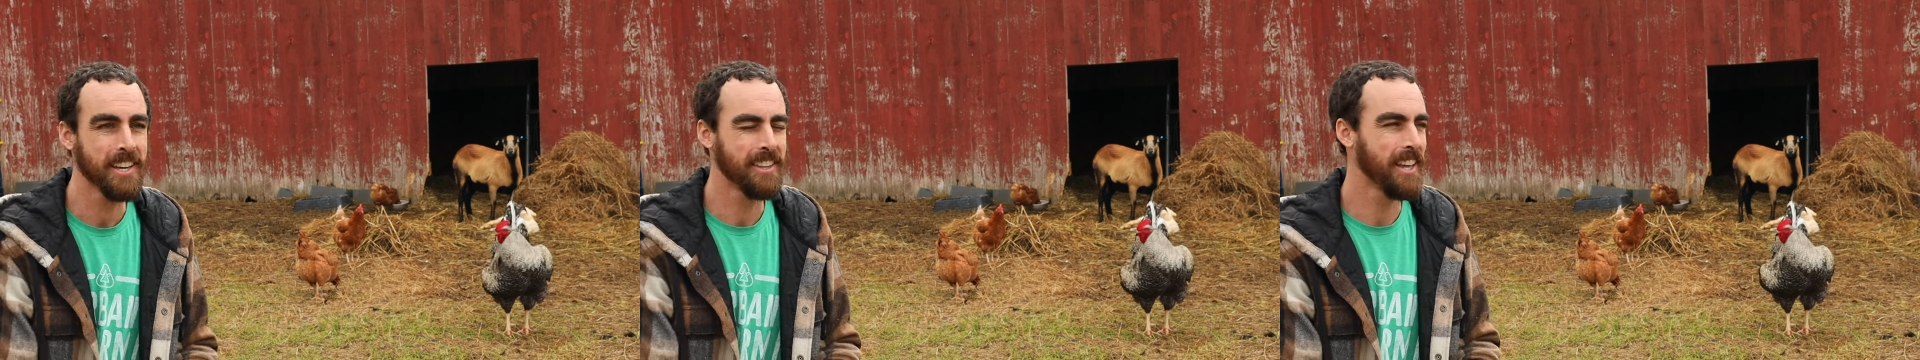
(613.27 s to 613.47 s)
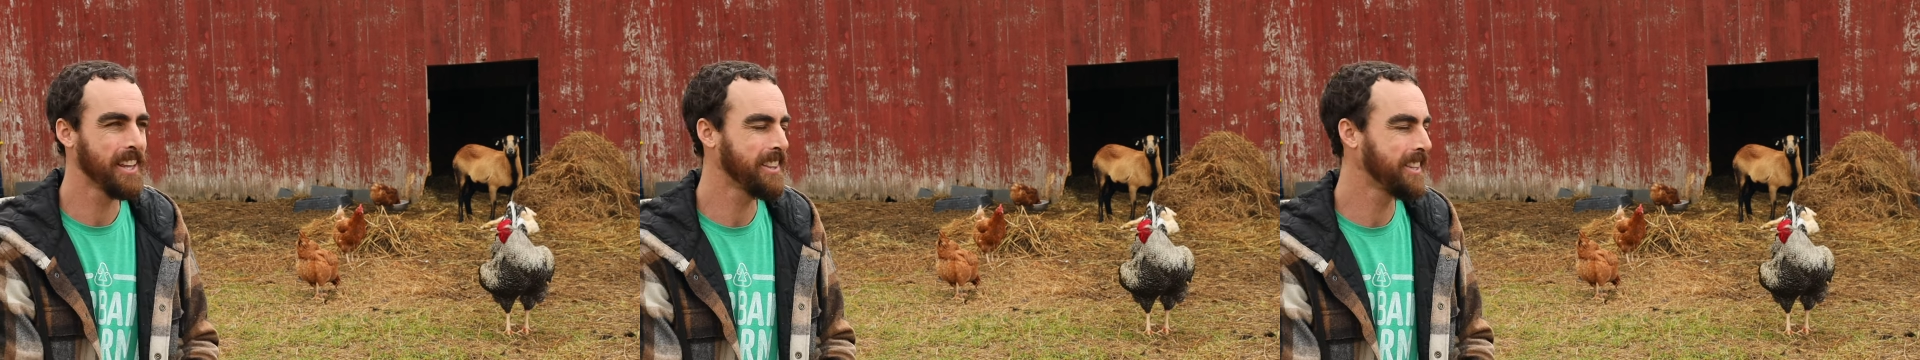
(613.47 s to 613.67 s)

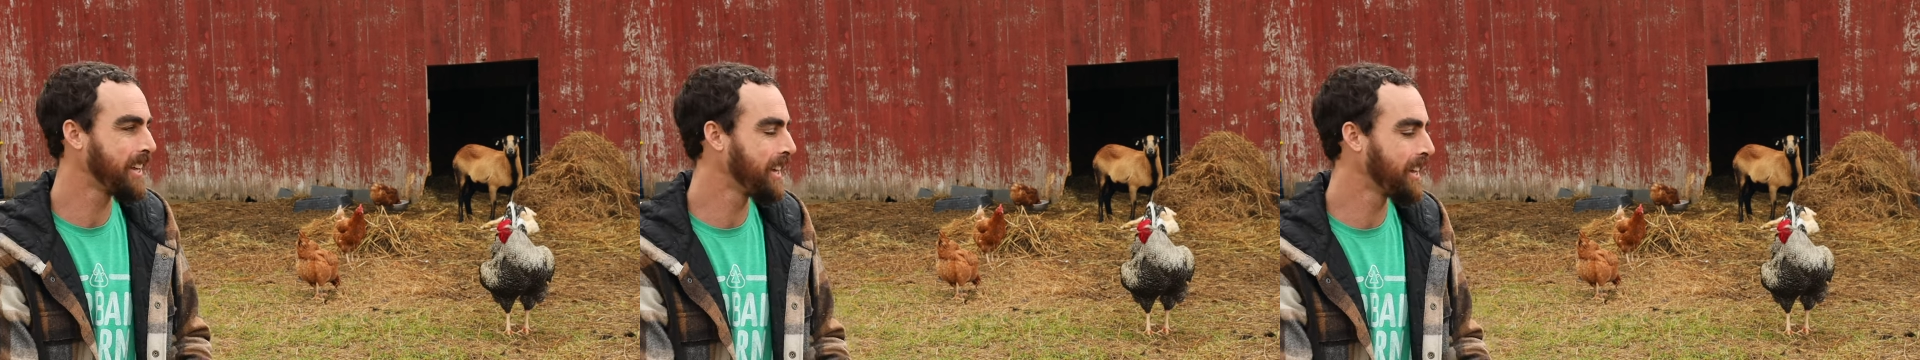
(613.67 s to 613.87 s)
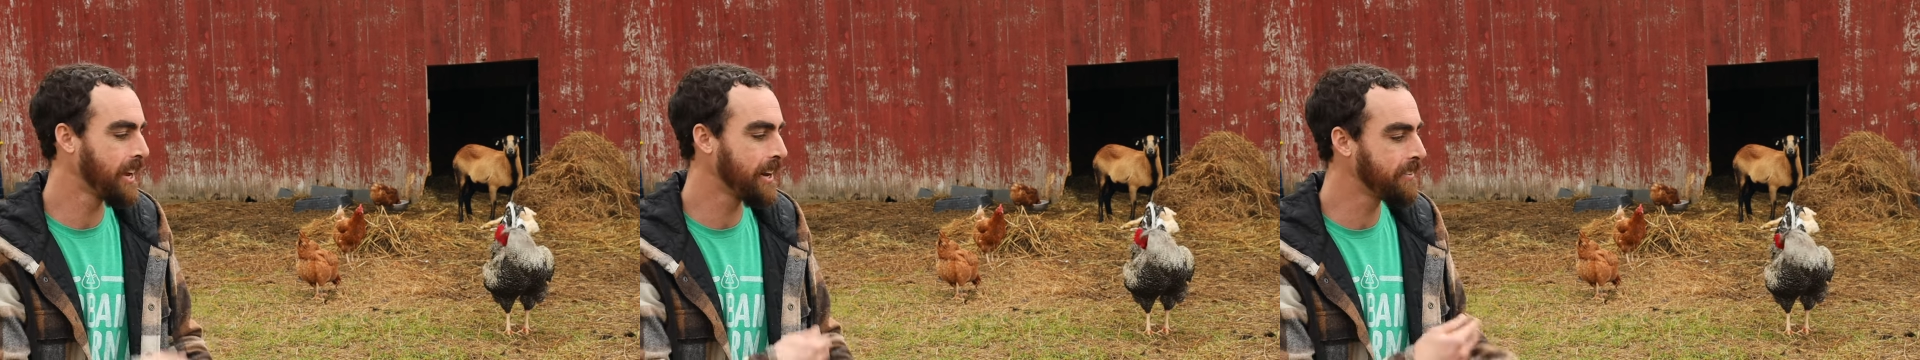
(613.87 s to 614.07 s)
that
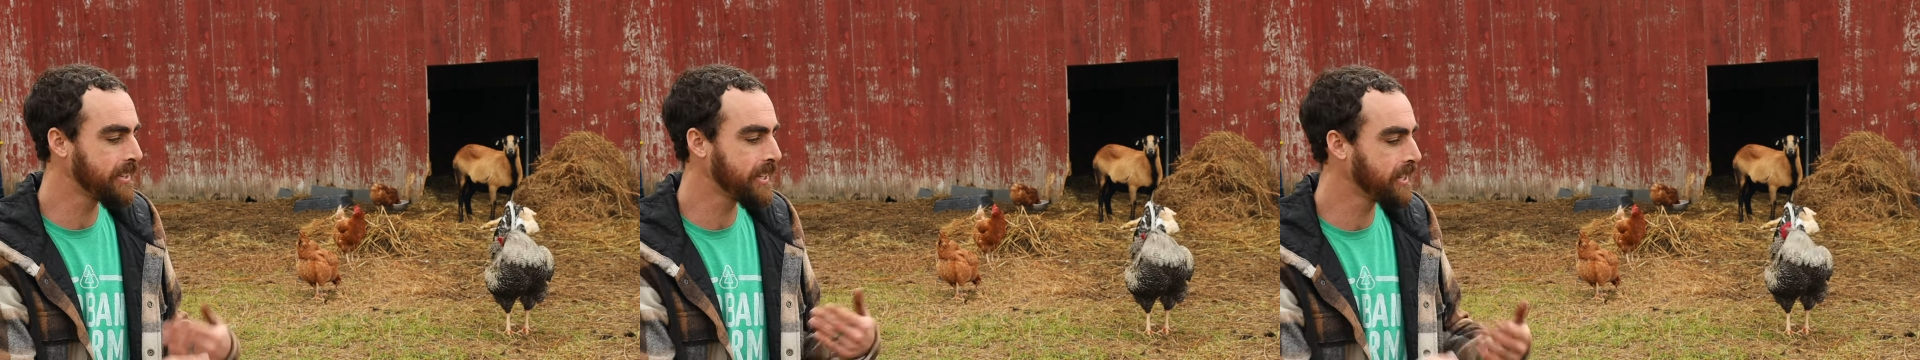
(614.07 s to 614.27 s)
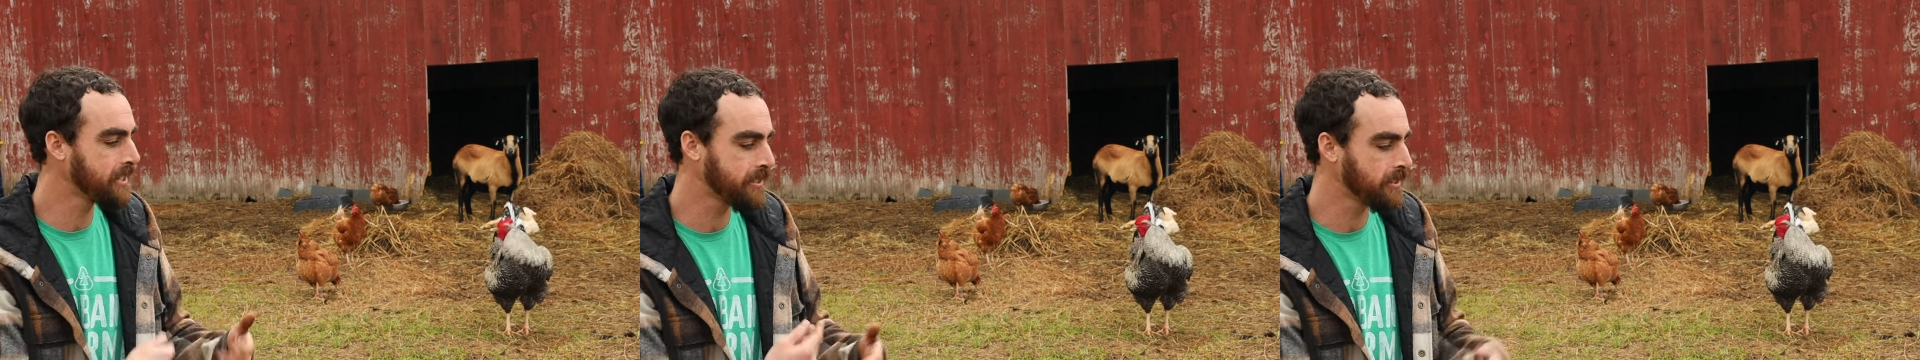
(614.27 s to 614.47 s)
the,
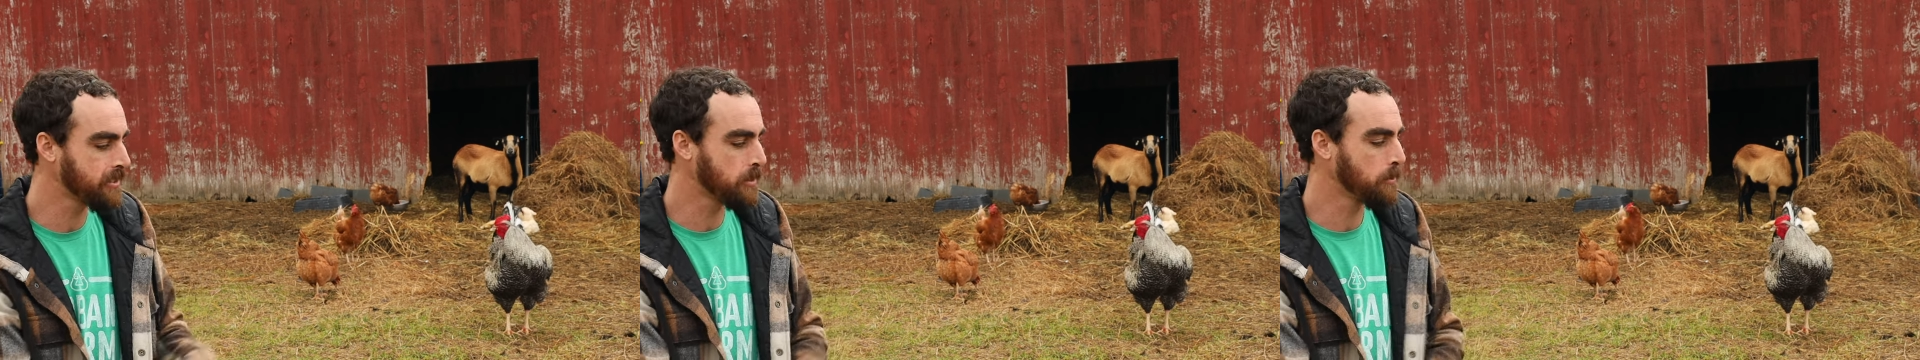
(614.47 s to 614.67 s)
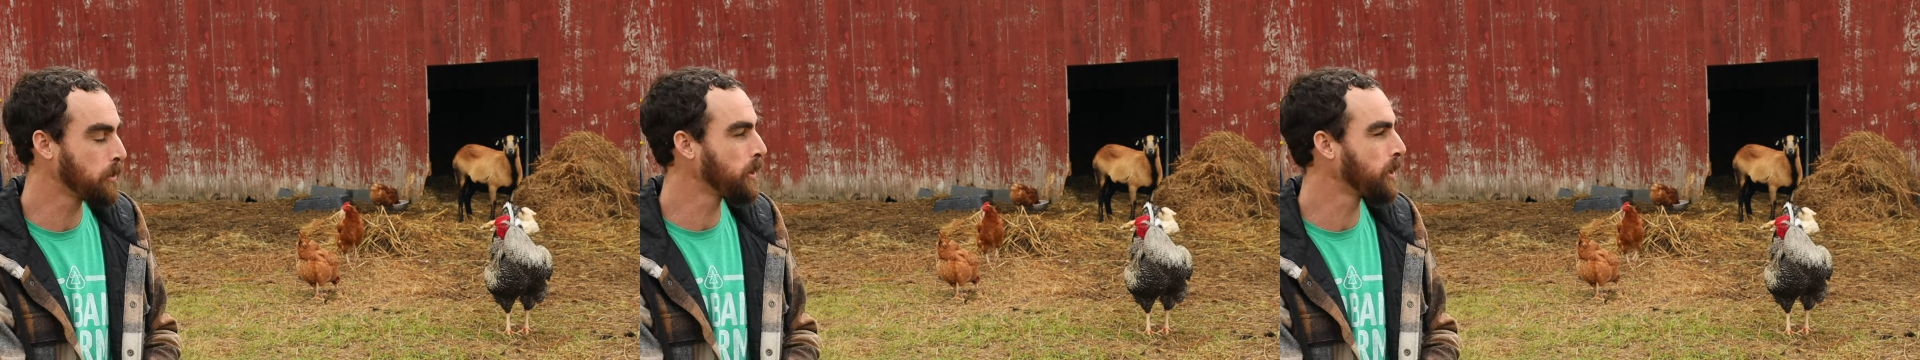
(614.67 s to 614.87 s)
everything starts
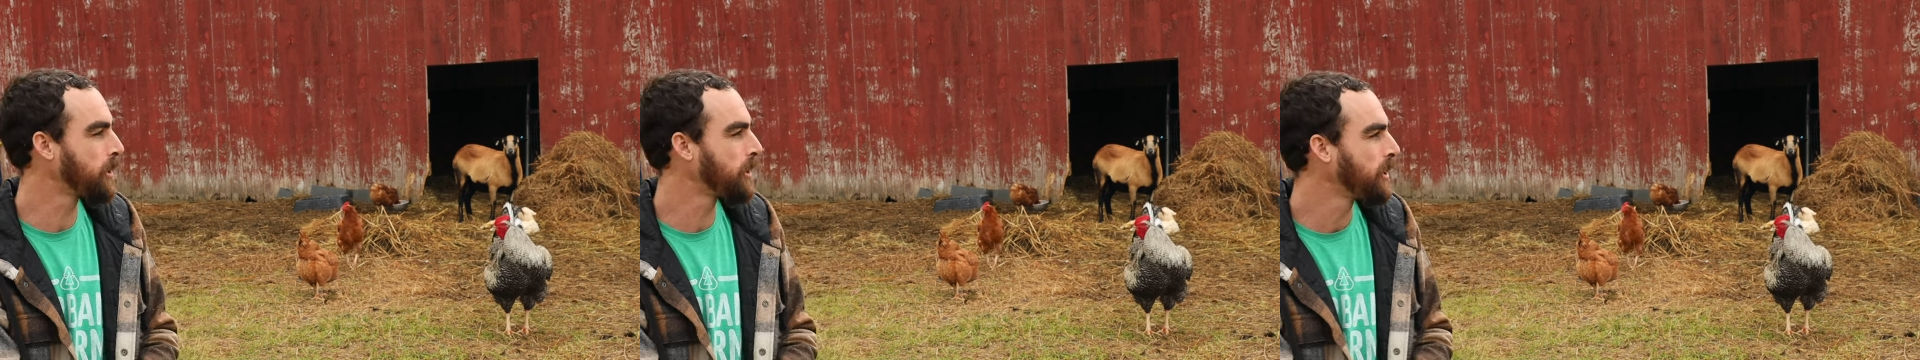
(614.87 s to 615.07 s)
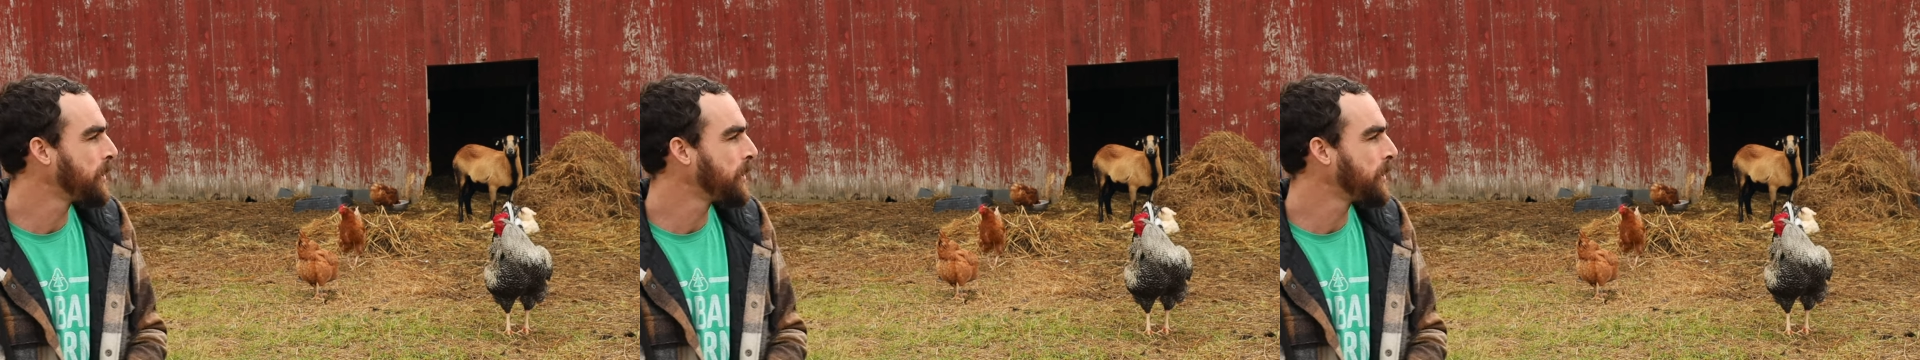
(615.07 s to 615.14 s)
to work